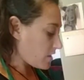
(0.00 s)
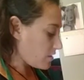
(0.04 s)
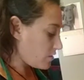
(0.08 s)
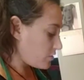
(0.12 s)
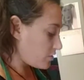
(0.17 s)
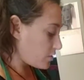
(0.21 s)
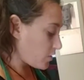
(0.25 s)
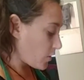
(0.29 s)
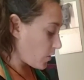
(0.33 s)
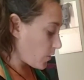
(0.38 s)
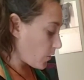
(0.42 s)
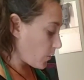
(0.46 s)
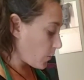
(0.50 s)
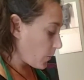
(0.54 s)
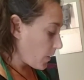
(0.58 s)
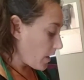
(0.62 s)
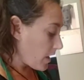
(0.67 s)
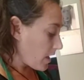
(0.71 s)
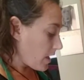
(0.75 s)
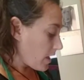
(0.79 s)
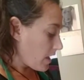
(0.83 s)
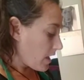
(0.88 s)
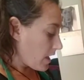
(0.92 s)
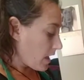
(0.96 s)
So
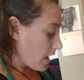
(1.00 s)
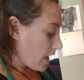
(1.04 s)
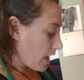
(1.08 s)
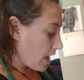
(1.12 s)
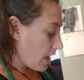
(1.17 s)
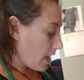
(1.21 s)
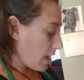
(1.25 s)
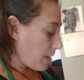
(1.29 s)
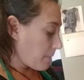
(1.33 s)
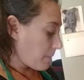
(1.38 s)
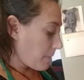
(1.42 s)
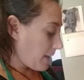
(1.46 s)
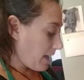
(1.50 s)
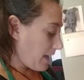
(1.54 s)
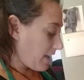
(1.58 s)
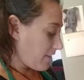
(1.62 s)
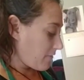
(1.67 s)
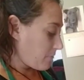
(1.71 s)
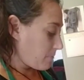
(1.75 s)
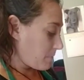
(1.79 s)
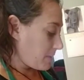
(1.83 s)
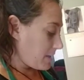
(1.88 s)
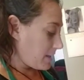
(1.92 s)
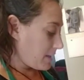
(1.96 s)

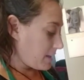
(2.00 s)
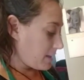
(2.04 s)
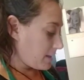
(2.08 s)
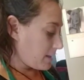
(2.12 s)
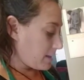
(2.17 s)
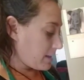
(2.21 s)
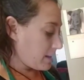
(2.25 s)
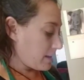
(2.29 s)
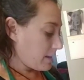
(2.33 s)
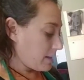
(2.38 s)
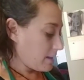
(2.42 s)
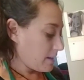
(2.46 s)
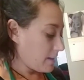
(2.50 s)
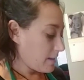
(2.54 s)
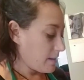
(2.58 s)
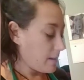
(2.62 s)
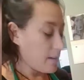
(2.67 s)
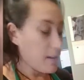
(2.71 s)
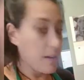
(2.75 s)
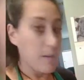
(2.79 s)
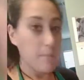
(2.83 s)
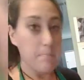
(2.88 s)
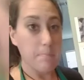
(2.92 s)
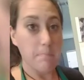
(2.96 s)
I've been
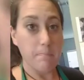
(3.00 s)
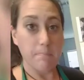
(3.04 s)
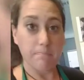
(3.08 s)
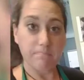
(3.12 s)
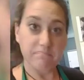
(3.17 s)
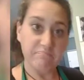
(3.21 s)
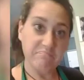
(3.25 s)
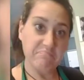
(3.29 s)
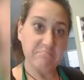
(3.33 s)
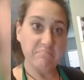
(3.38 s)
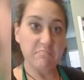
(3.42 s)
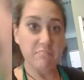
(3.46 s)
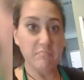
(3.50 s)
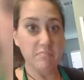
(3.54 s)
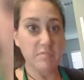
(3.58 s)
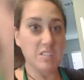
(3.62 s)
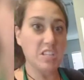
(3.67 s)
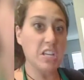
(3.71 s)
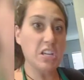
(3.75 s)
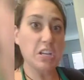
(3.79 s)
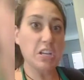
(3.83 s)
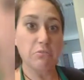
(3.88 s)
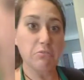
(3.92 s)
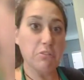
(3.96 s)

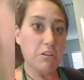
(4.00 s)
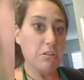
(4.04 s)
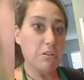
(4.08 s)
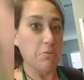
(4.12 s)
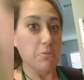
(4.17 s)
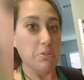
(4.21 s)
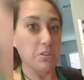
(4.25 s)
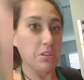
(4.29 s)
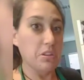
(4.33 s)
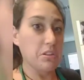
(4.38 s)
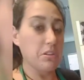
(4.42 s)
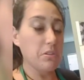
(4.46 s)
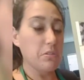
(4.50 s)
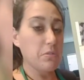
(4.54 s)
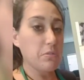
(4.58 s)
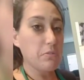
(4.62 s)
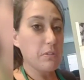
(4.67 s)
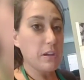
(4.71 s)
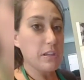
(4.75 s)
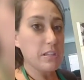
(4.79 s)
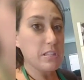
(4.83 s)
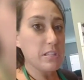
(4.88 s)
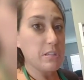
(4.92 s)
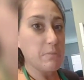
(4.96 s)
dinking around with the little
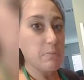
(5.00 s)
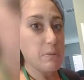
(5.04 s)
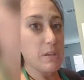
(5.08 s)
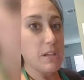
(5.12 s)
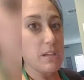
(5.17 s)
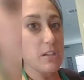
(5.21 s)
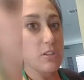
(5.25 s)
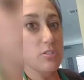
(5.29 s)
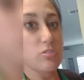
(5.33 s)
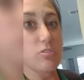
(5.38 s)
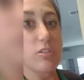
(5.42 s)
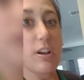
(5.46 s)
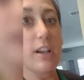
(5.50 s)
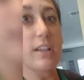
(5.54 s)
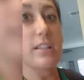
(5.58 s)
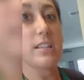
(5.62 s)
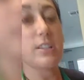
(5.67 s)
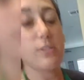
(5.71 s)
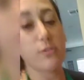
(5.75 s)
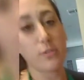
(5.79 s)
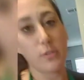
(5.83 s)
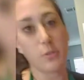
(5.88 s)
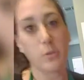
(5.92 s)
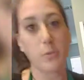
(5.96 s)
recipe, trying
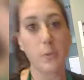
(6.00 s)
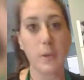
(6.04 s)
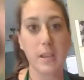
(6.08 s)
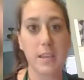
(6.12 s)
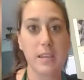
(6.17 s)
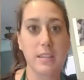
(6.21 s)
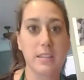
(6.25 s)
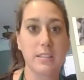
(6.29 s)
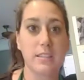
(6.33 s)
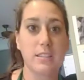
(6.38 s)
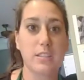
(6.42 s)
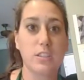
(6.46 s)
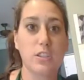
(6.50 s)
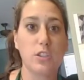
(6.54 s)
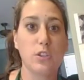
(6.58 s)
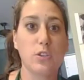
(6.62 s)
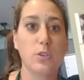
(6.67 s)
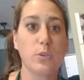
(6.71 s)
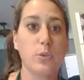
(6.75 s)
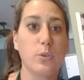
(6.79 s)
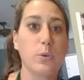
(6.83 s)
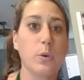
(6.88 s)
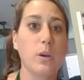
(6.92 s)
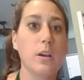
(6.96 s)
different ways
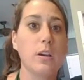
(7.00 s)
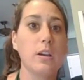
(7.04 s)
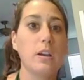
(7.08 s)
to